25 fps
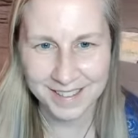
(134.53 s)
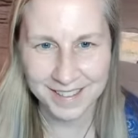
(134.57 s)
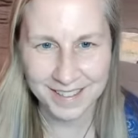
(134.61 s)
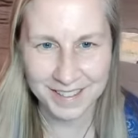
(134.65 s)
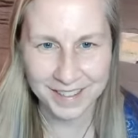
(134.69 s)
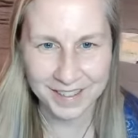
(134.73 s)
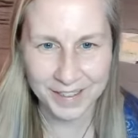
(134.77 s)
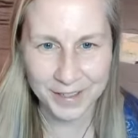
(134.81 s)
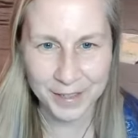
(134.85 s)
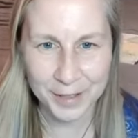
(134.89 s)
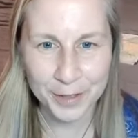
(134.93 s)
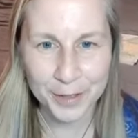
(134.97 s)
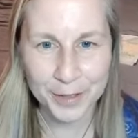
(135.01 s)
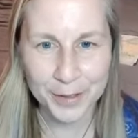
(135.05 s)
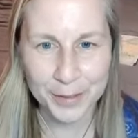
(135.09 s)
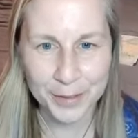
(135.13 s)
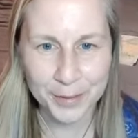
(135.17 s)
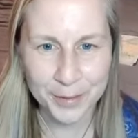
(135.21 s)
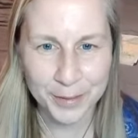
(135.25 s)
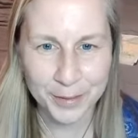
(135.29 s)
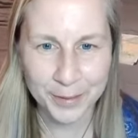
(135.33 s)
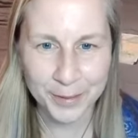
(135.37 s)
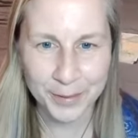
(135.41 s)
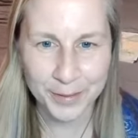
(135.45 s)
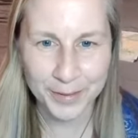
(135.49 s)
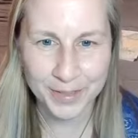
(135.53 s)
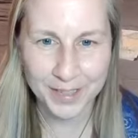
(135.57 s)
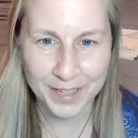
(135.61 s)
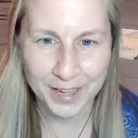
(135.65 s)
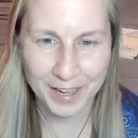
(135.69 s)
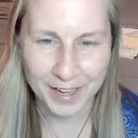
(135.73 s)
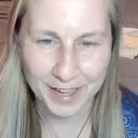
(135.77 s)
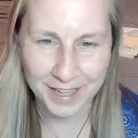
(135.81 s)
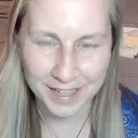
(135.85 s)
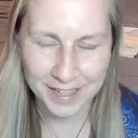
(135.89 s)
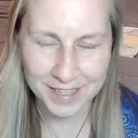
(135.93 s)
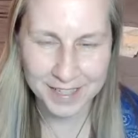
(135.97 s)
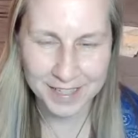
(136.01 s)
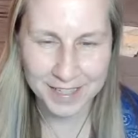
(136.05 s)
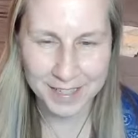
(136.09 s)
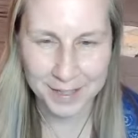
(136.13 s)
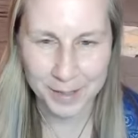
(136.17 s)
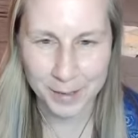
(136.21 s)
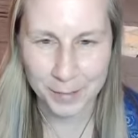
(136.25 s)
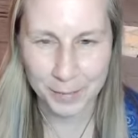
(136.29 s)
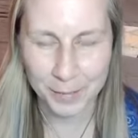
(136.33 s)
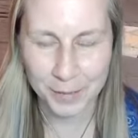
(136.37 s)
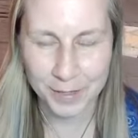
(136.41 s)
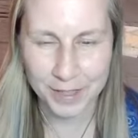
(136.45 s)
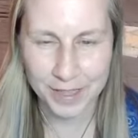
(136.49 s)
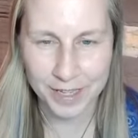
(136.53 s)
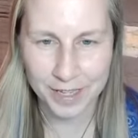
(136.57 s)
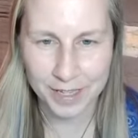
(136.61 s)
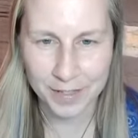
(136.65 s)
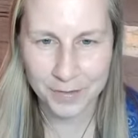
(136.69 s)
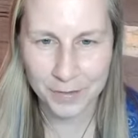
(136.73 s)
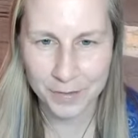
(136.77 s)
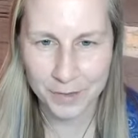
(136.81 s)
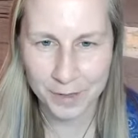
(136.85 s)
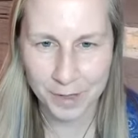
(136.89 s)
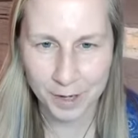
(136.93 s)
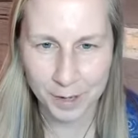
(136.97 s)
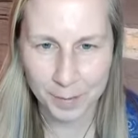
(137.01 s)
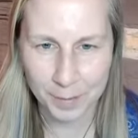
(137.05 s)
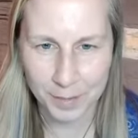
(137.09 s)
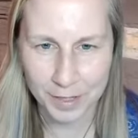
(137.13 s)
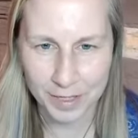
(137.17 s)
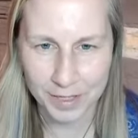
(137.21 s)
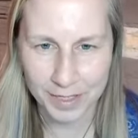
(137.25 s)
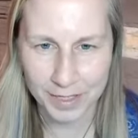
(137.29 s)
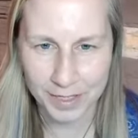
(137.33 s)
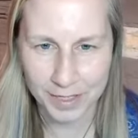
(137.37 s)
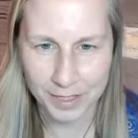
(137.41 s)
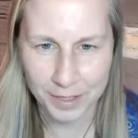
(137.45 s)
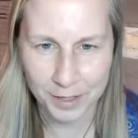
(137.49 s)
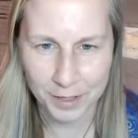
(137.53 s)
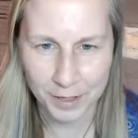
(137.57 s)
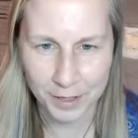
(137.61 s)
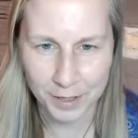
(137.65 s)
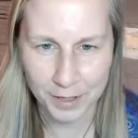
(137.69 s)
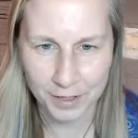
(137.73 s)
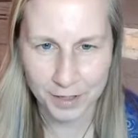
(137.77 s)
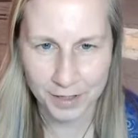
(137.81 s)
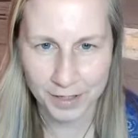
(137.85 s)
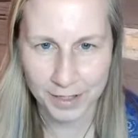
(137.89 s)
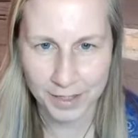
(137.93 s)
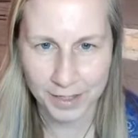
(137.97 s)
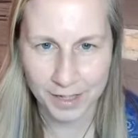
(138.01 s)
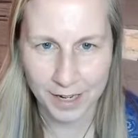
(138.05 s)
Oh, awesome. Well, thanks for commenting, Charlotte.